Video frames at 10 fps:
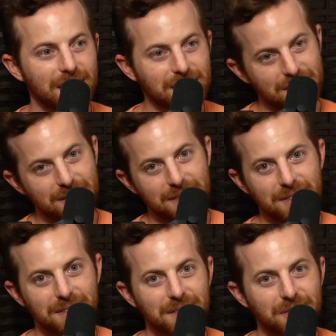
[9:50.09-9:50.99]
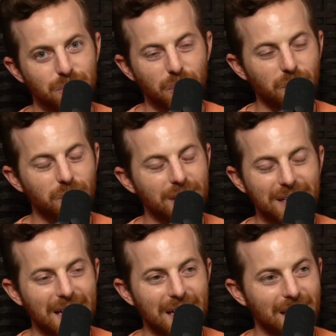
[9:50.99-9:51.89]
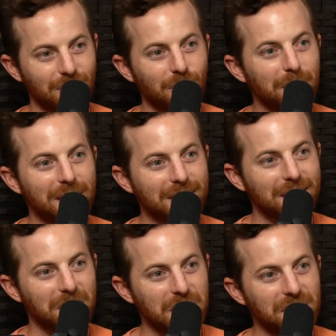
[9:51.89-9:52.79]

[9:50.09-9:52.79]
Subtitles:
it's he can't ignore me or